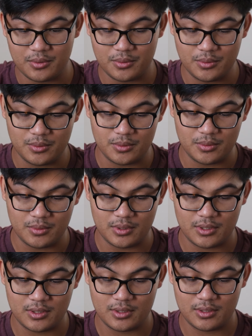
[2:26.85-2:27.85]
Ooh.
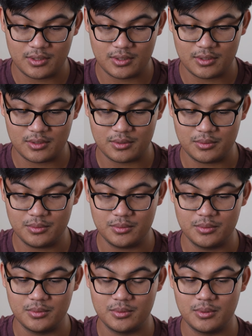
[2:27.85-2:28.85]

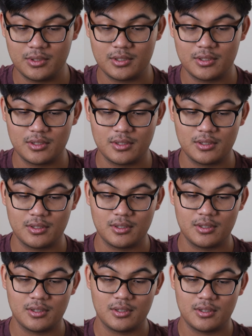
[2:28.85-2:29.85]
Ooh.
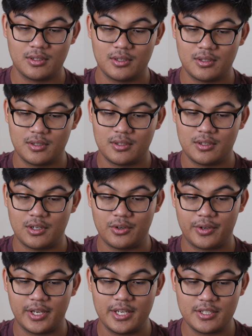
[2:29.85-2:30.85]

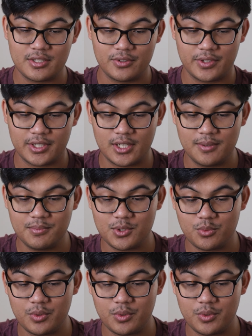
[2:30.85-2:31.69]
Okay, so it comes